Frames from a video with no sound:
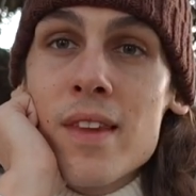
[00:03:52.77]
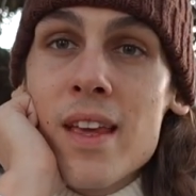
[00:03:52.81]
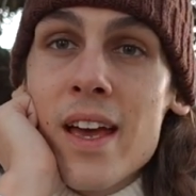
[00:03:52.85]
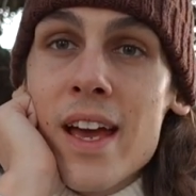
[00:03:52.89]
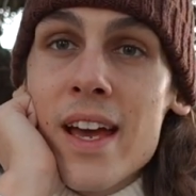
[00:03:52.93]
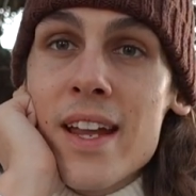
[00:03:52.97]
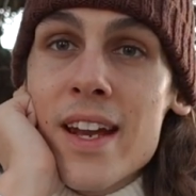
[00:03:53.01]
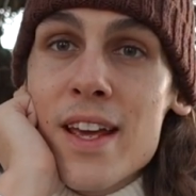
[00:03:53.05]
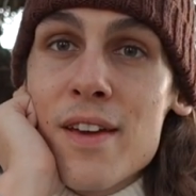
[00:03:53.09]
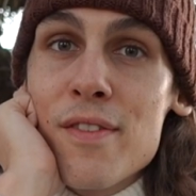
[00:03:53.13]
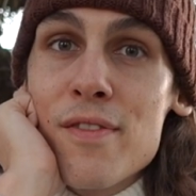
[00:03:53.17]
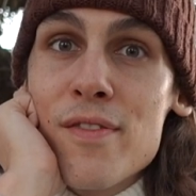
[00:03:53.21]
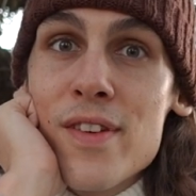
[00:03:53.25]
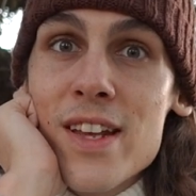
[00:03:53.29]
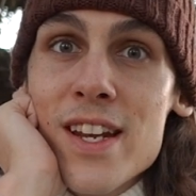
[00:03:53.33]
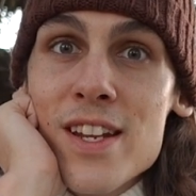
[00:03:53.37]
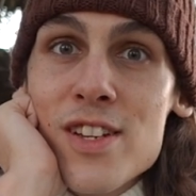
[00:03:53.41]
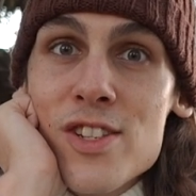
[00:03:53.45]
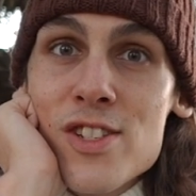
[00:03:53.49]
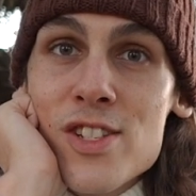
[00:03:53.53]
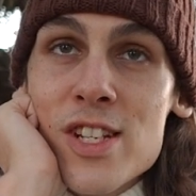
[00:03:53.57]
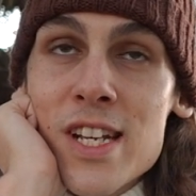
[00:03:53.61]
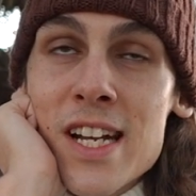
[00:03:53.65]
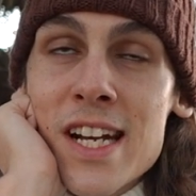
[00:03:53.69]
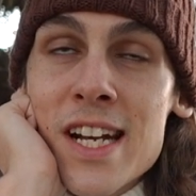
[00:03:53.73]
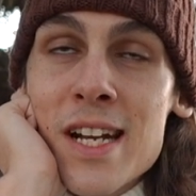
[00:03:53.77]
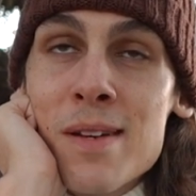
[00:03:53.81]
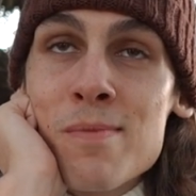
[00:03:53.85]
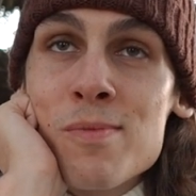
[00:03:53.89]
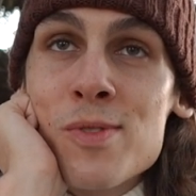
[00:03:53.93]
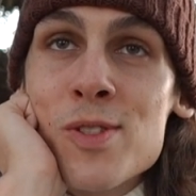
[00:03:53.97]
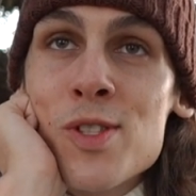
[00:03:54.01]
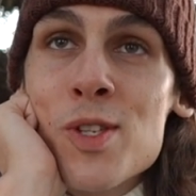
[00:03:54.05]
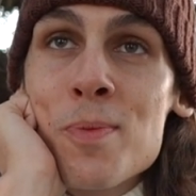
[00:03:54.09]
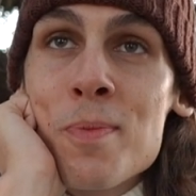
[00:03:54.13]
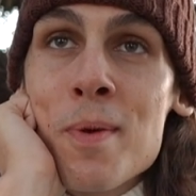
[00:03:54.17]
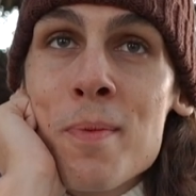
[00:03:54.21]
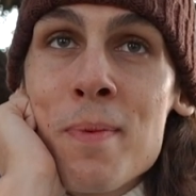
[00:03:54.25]
And I finished it, and I'm
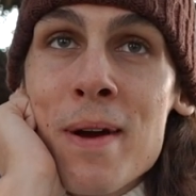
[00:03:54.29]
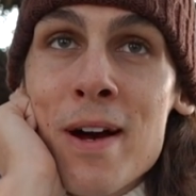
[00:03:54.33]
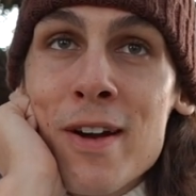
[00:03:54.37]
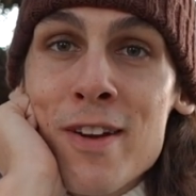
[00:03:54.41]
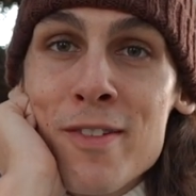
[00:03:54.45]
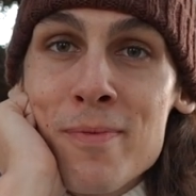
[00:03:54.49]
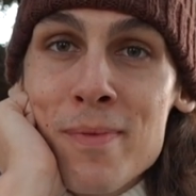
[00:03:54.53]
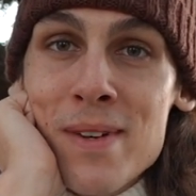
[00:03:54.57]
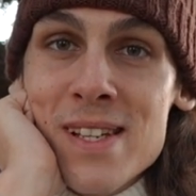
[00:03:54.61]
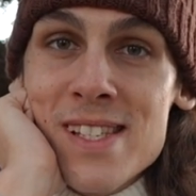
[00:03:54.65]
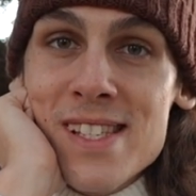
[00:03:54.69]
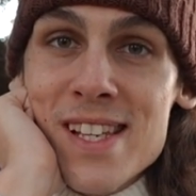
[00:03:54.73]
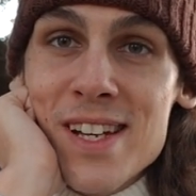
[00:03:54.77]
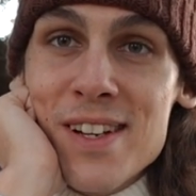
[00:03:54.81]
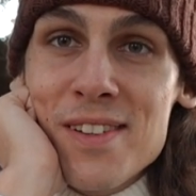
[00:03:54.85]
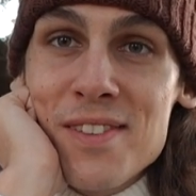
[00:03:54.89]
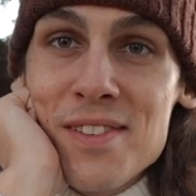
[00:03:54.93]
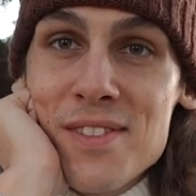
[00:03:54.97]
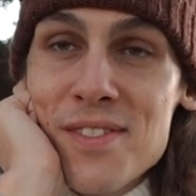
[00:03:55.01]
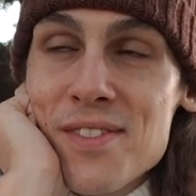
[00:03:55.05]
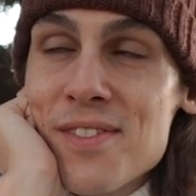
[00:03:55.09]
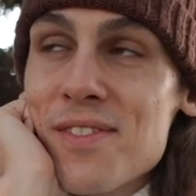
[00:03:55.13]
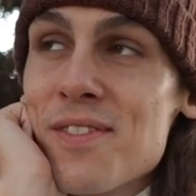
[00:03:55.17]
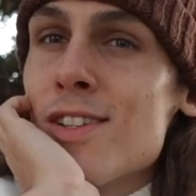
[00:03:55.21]
super proud of myself.